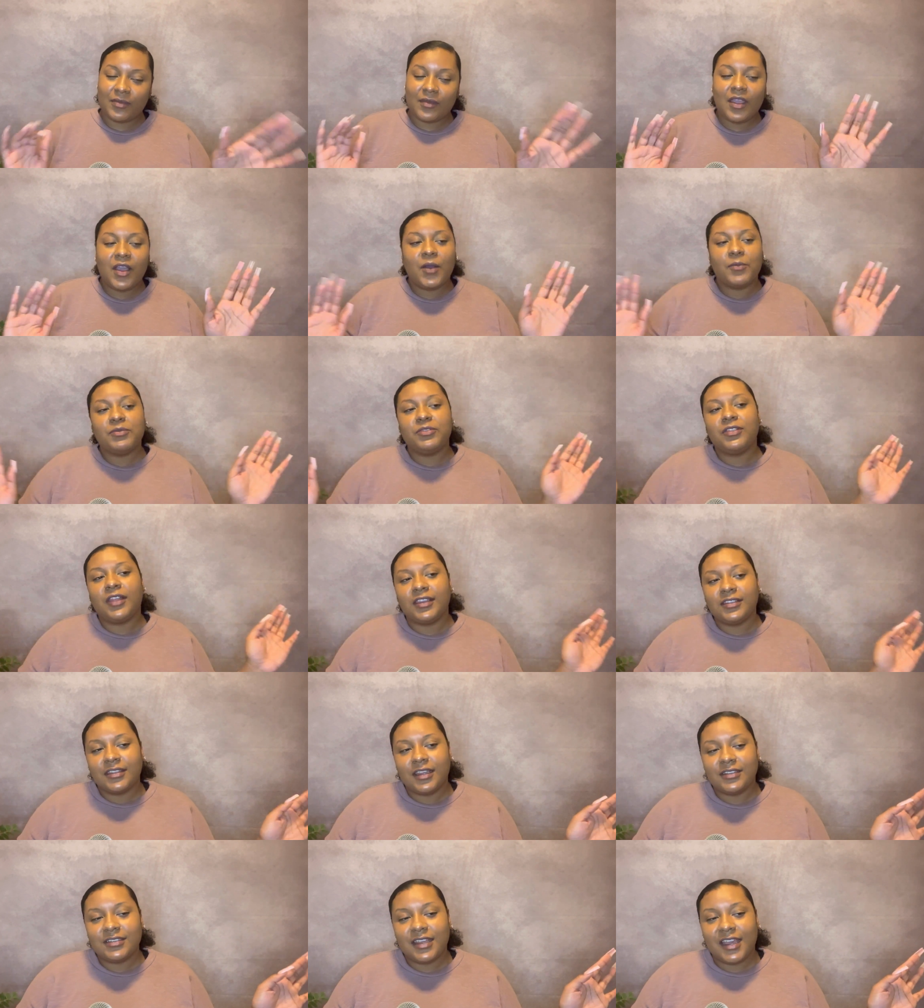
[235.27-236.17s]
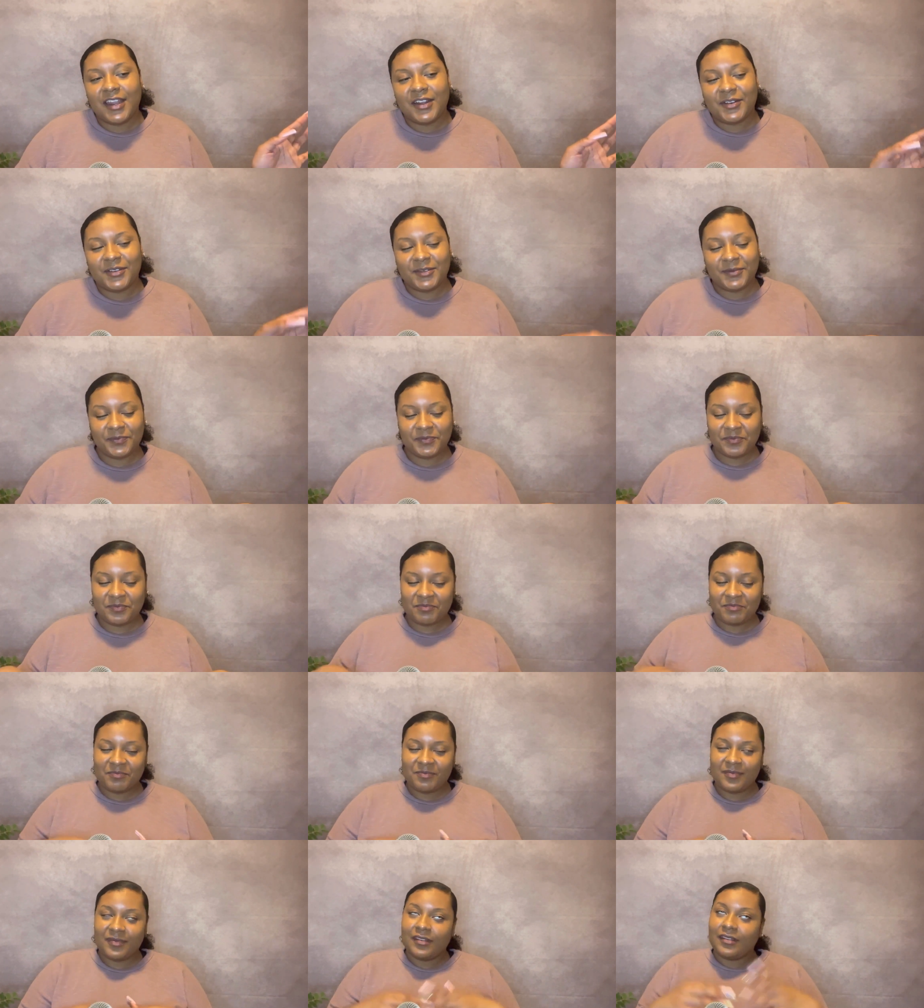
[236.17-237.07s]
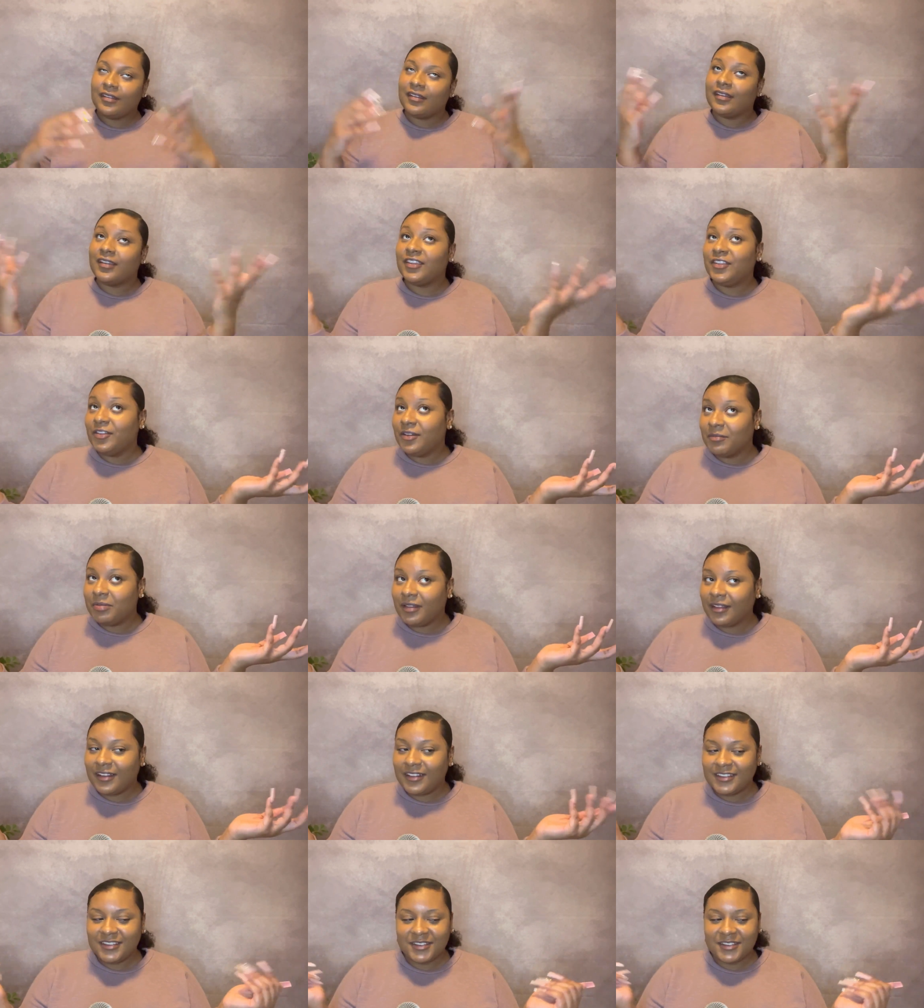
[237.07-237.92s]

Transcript: Hope you like that title. Cue applause.